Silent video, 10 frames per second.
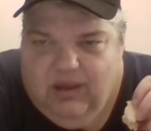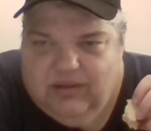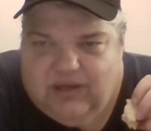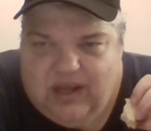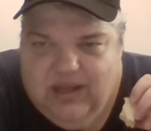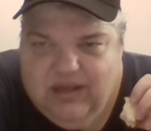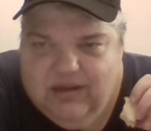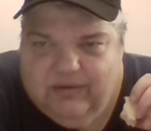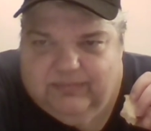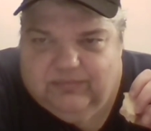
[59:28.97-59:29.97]

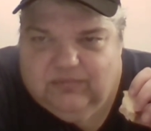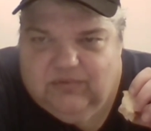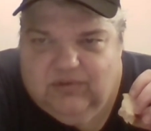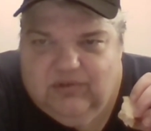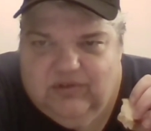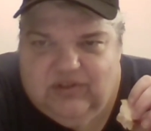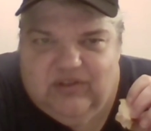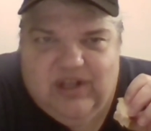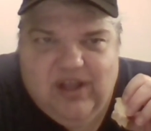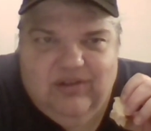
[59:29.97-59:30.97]
Damn. You
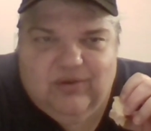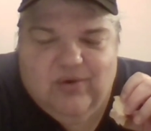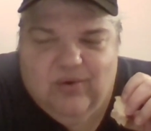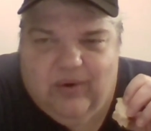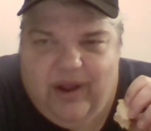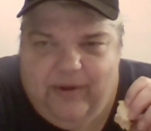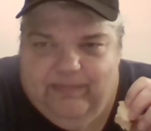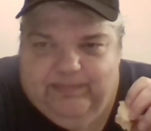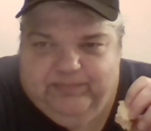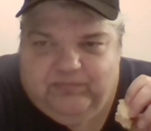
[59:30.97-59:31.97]
said the other Corey
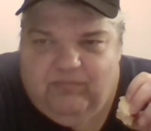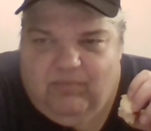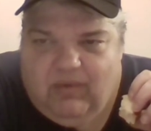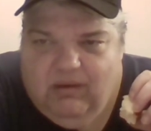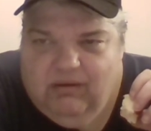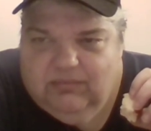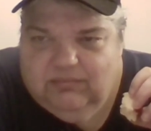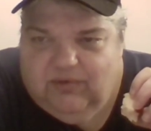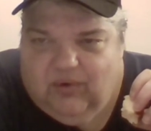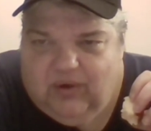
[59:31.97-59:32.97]

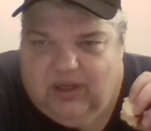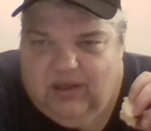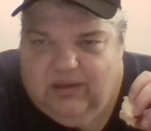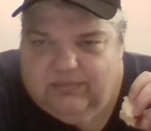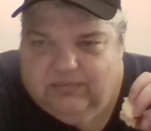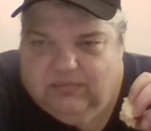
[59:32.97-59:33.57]
before him.